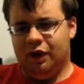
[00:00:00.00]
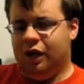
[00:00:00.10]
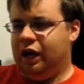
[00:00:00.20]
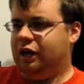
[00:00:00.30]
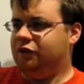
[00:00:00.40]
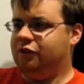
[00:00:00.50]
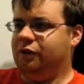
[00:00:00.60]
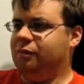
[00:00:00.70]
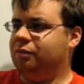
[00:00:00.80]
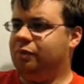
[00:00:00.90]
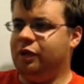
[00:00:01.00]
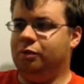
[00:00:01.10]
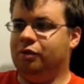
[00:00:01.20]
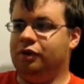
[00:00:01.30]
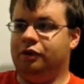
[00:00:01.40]
And some
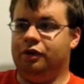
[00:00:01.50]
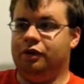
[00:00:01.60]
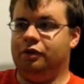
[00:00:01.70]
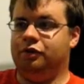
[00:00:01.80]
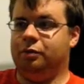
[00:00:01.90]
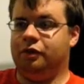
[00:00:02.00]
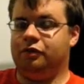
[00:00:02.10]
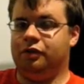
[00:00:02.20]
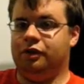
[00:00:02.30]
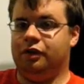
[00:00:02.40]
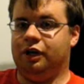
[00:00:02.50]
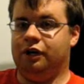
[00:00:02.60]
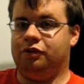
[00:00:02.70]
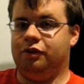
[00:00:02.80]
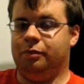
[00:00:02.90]
people, especially in the
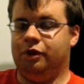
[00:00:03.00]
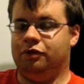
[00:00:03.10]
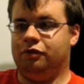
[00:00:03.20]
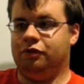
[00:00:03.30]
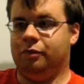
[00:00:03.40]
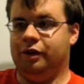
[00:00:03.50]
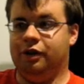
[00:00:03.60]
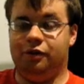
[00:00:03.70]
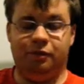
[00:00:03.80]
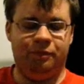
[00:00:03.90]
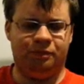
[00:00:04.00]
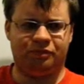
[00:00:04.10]
case of the Monster from Hell,